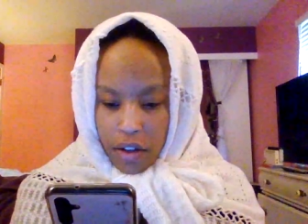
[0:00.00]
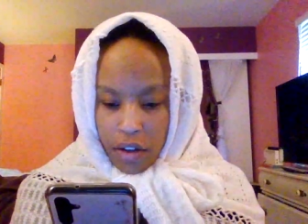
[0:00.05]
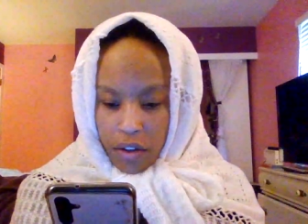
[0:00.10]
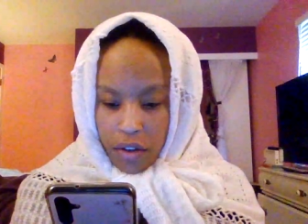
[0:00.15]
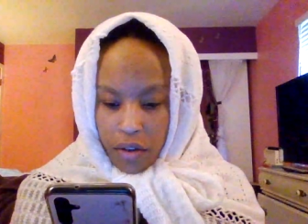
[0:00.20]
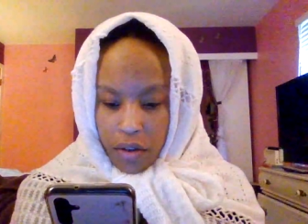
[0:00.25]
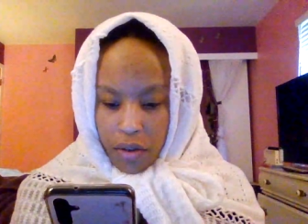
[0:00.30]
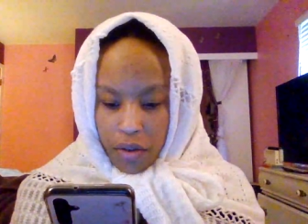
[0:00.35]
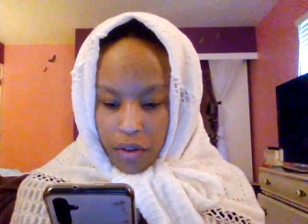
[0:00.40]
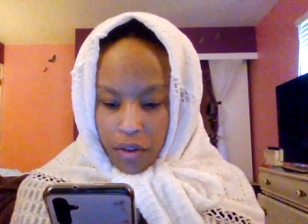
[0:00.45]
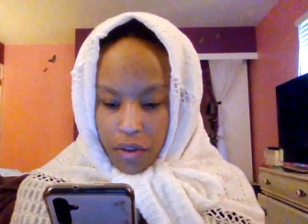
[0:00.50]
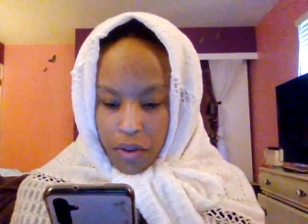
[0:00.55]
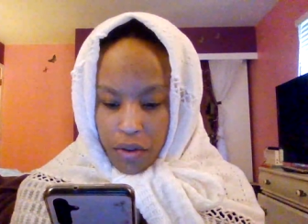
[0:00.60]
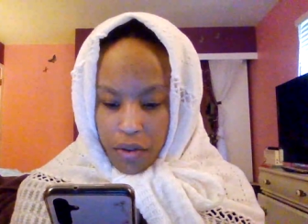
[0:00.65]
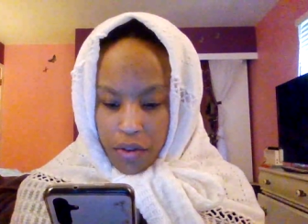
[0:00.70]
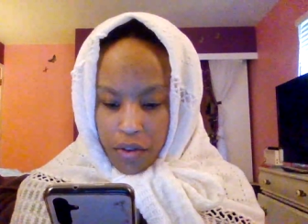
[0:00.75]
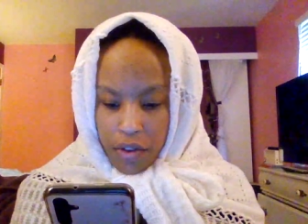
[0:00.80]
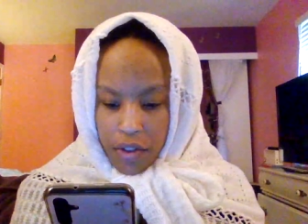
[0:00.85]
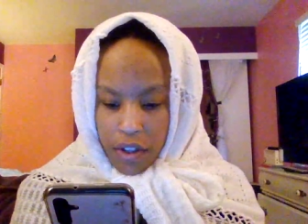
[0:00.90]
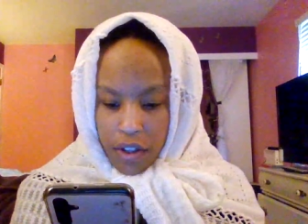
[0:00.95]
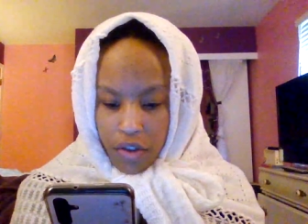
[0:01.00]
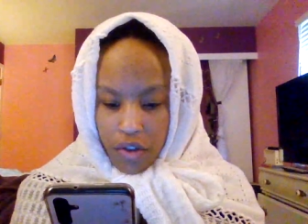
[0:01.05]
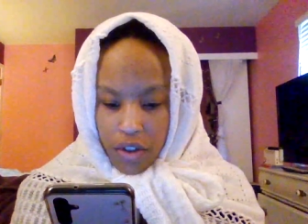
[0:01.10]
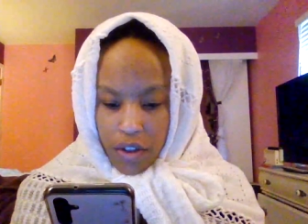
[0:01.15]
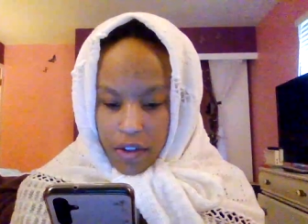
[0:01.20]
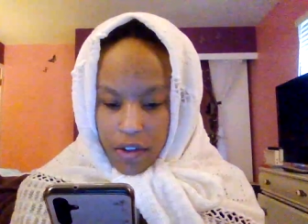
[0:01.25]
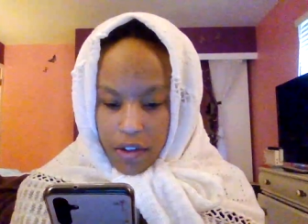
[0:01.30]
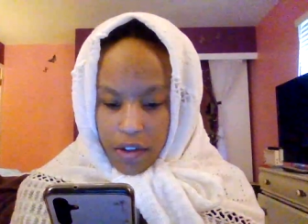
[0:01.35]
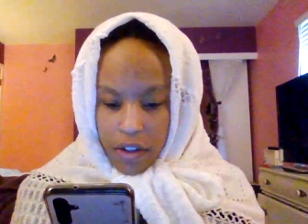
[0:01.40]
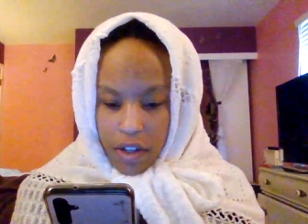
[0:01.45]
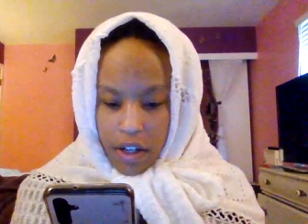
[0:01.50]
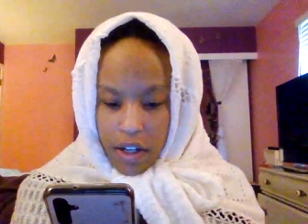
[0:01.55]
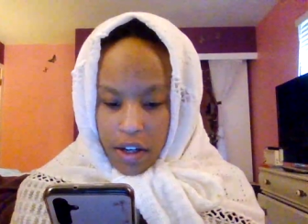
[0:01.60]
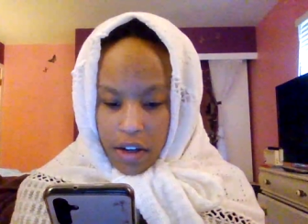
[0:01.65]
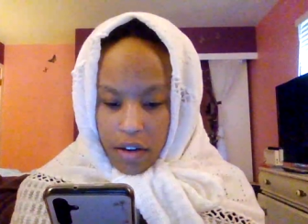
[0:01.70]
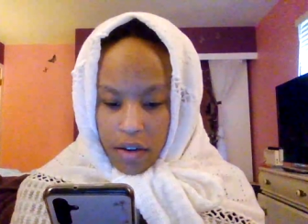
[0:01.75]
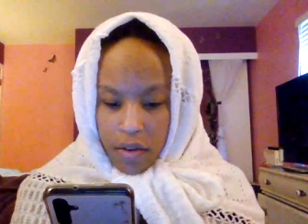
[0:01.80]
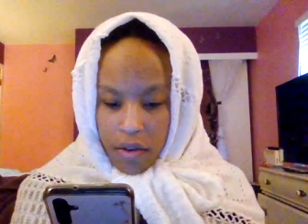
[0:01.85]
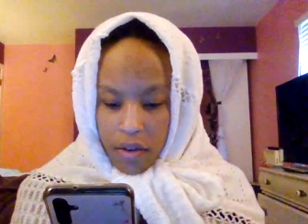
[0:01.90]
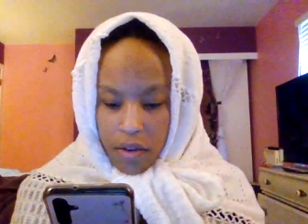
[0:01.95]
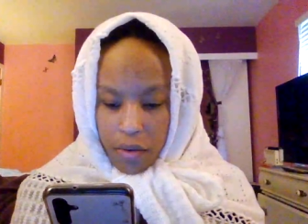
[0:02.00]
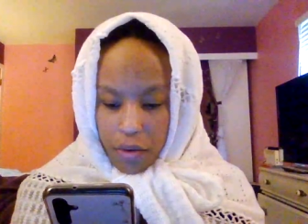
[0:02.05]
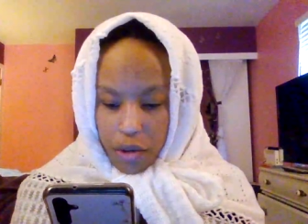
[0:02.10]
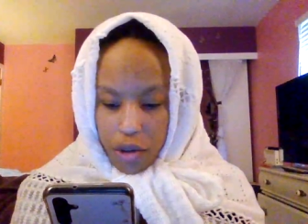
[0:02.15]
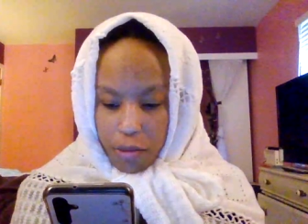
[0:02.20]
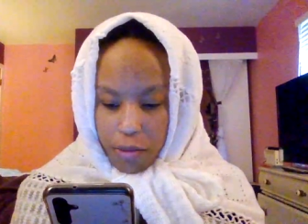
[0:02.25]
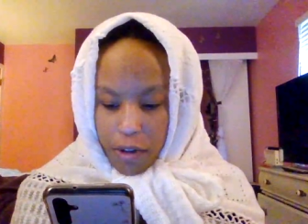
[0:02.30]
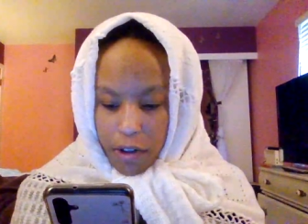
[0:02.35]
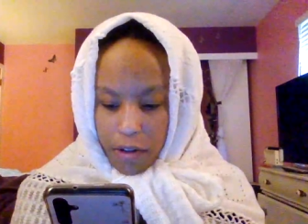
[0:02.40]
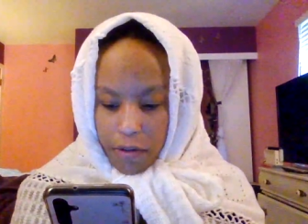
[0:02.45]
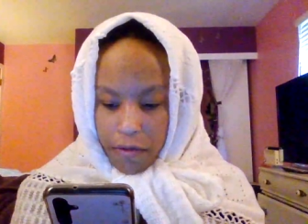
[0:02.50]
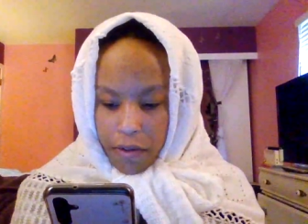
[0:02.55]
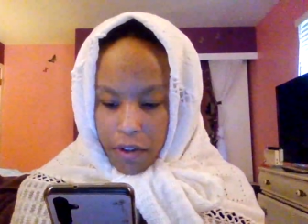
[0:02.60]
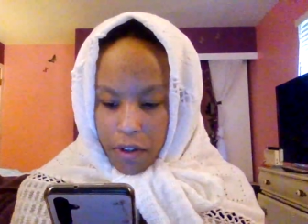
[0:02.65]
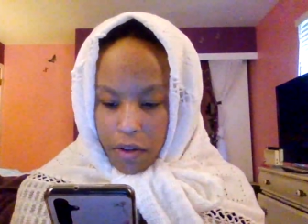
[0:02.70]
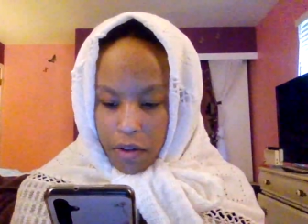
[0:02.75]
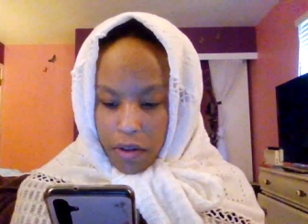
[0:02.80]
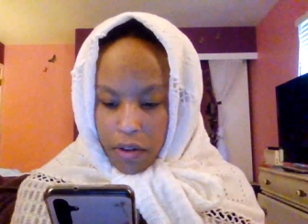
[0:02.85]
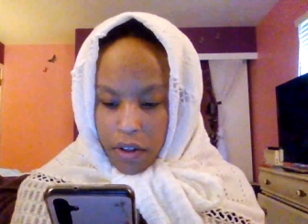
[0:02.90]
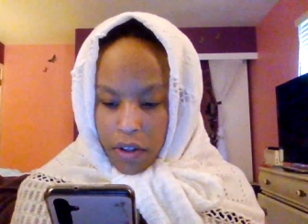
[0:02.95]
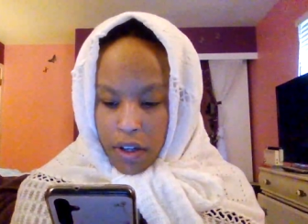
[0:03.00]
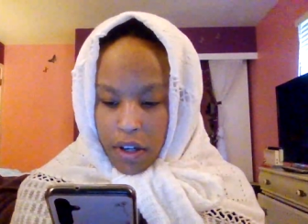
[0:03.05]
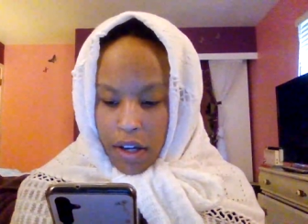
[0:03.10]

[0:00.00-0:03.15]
You used it just now or smartphone.